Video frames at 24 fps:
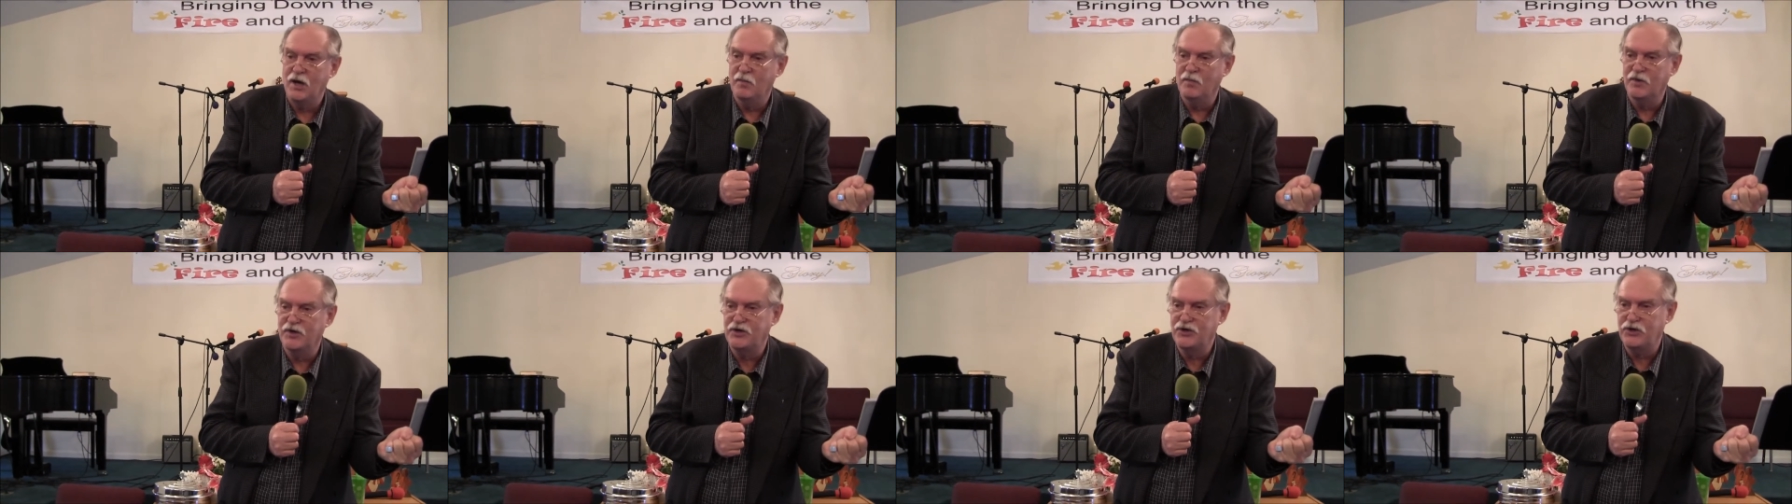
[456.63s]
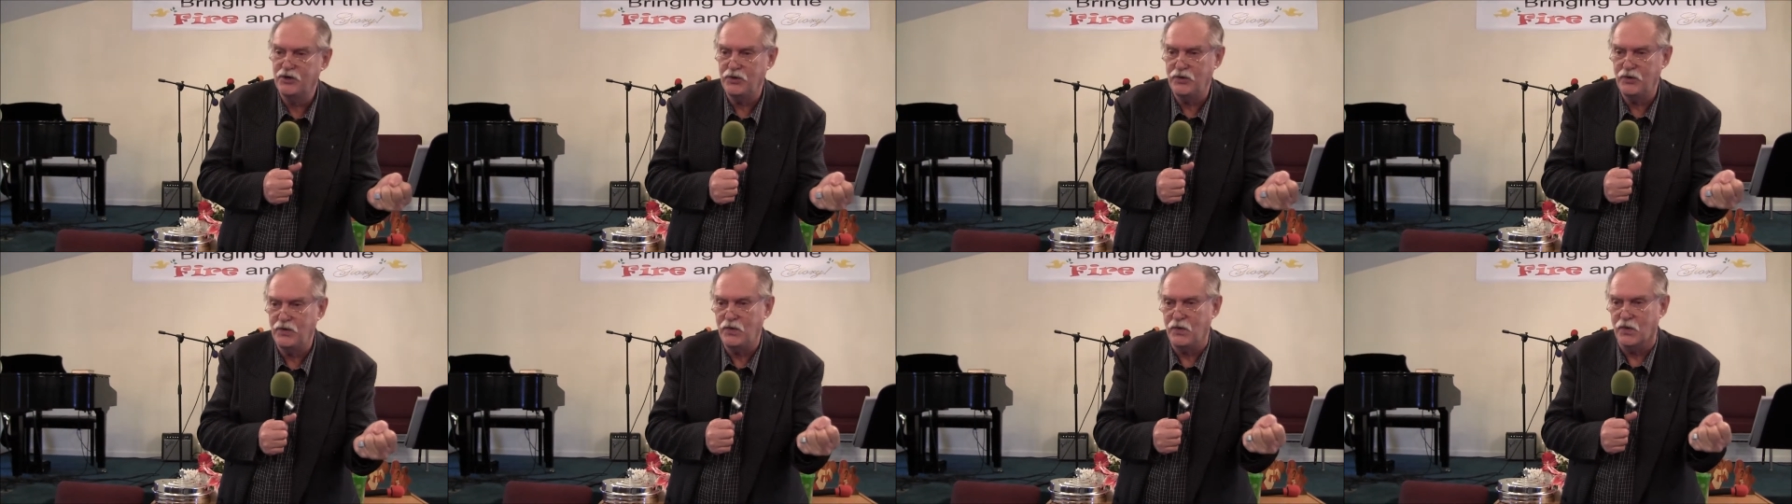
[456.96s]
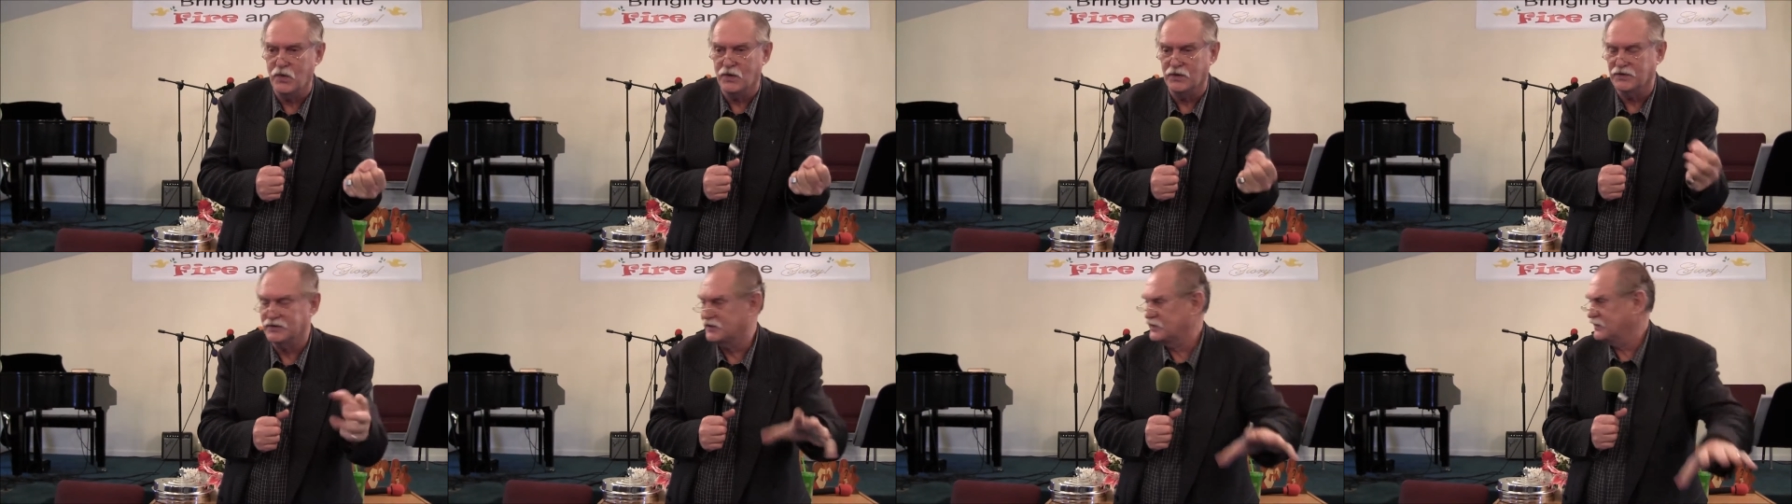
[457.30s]

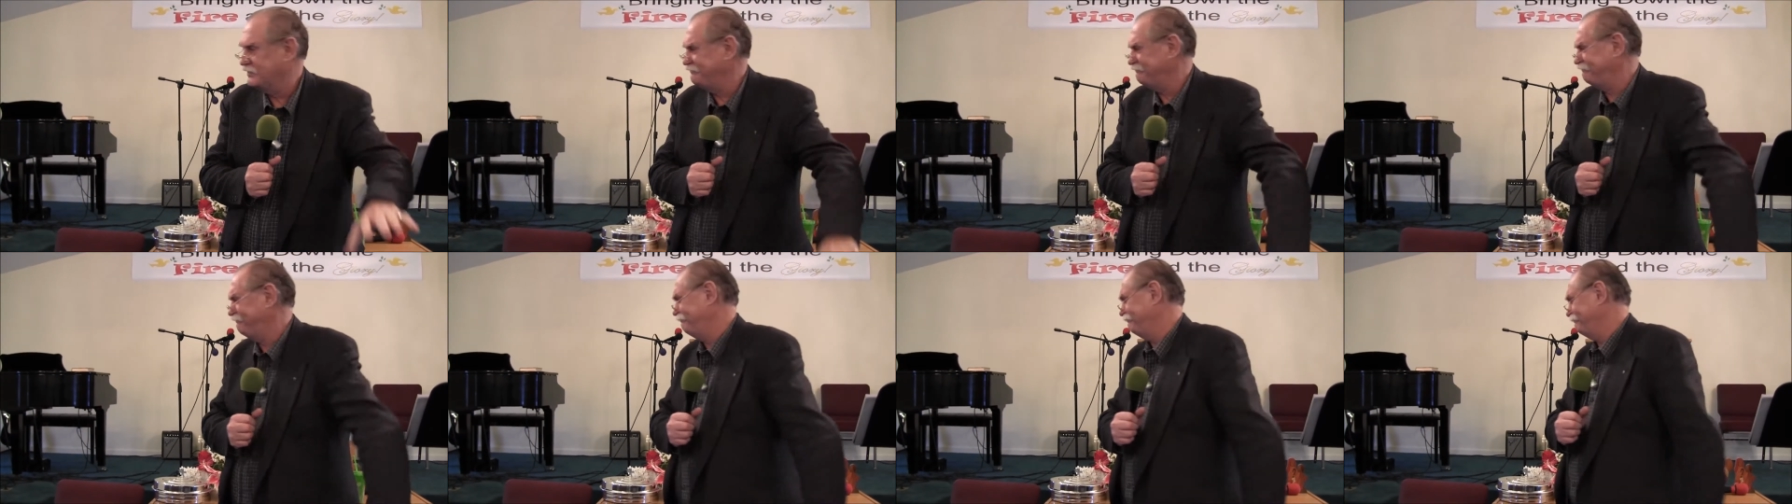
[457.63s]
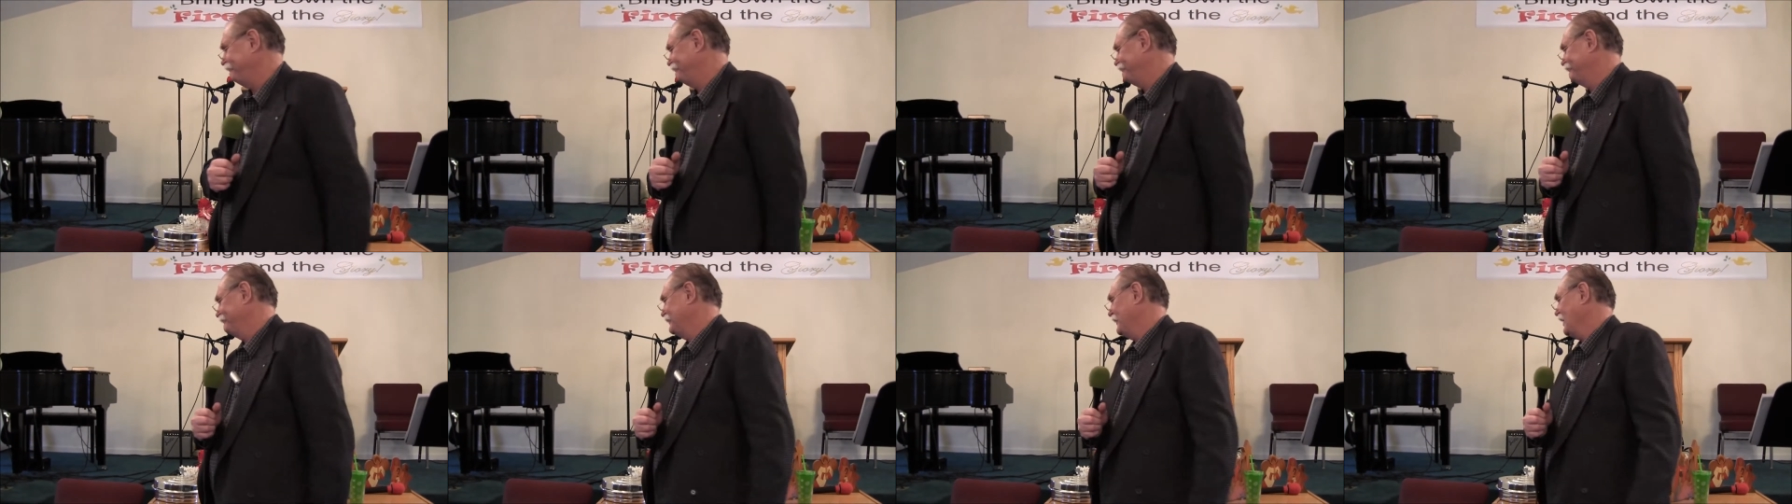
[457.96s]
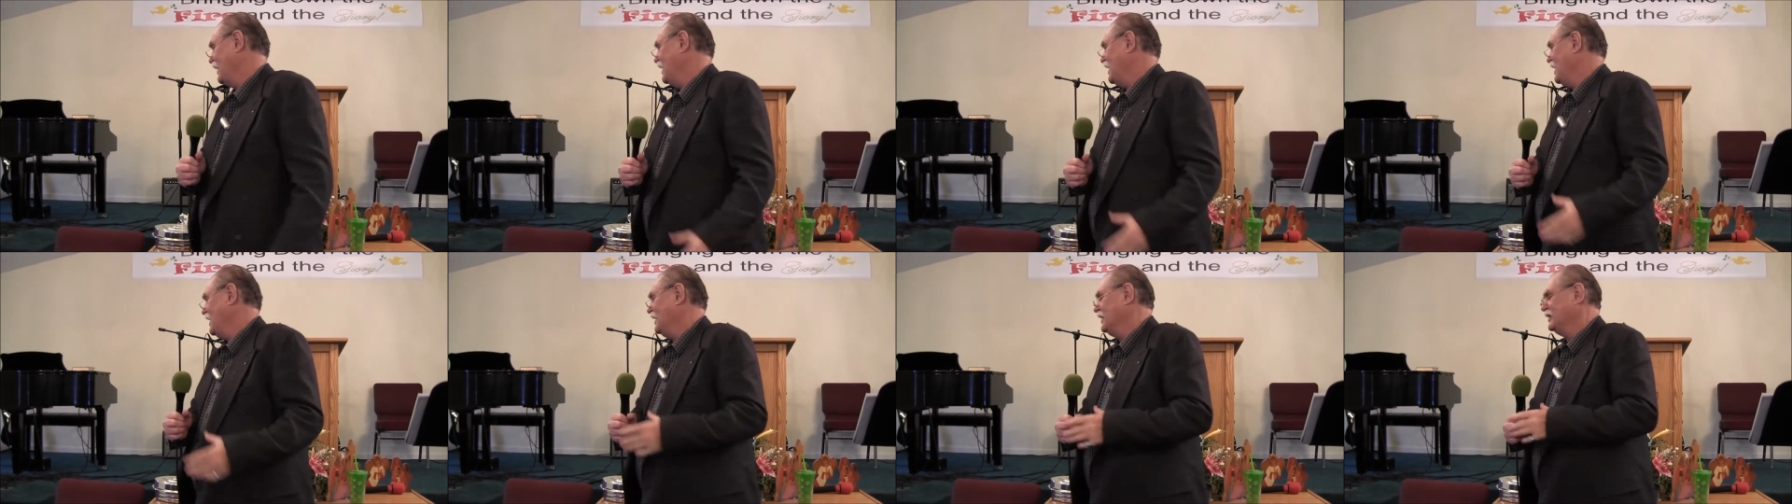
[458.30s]
matures
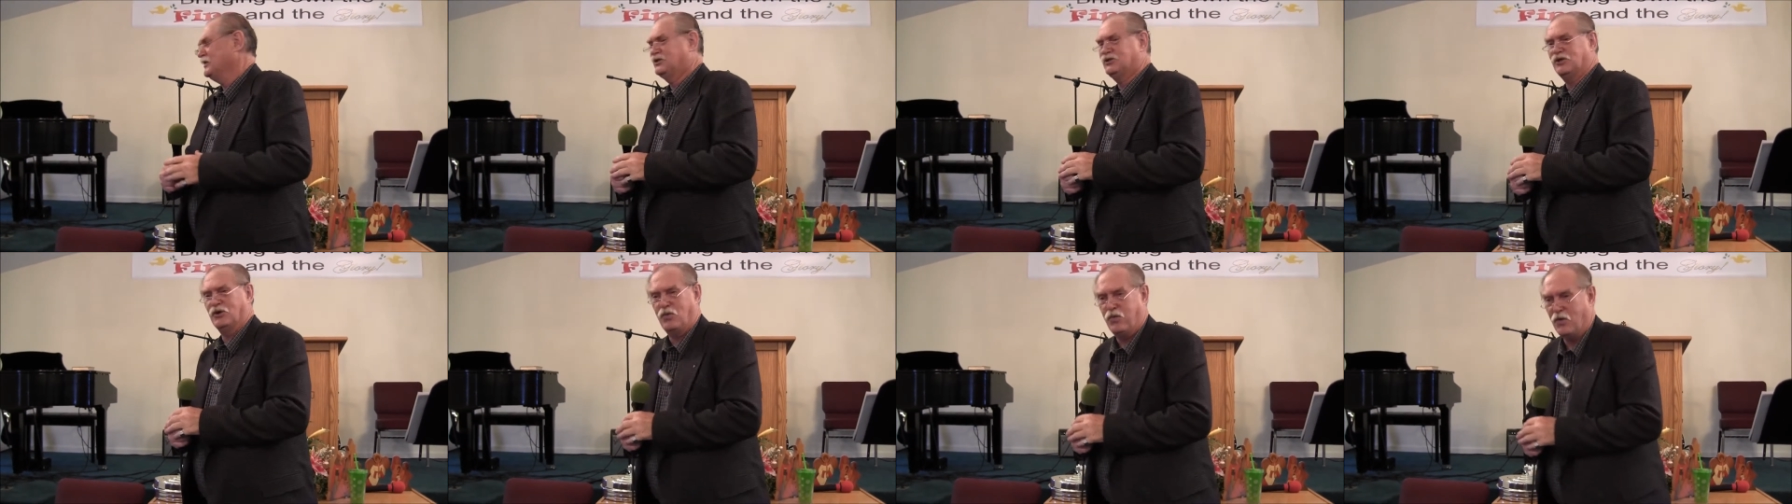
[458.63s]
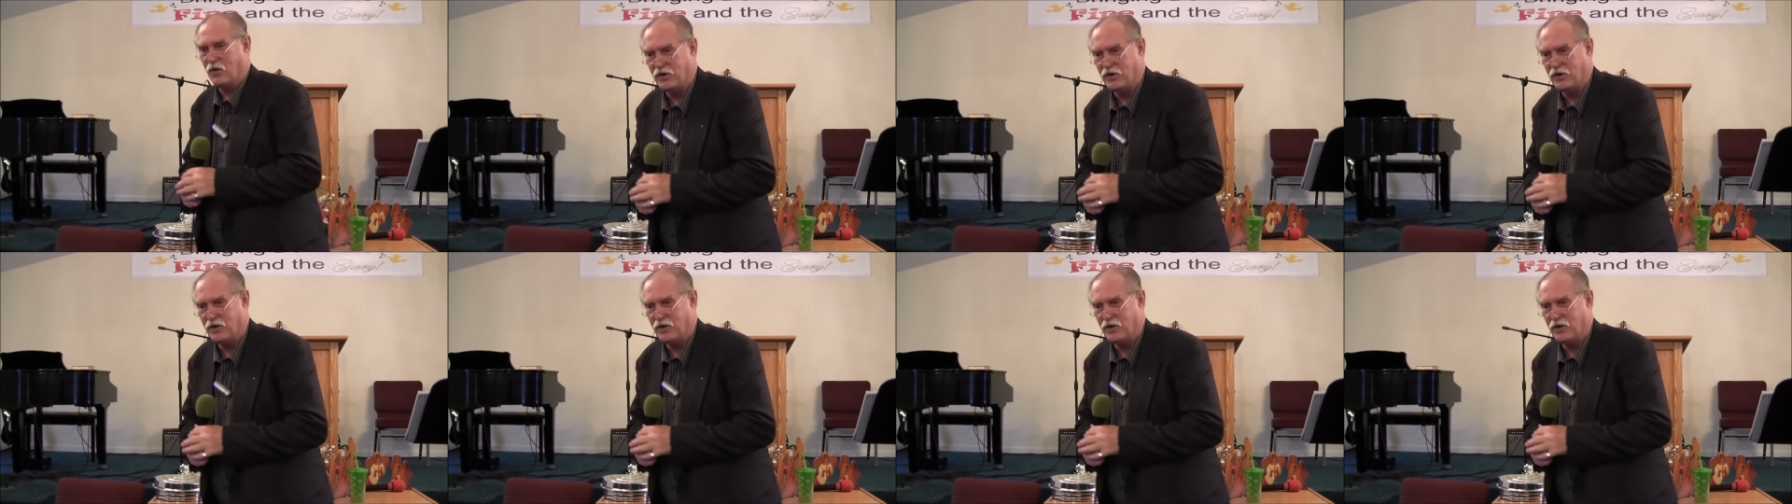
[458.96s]
to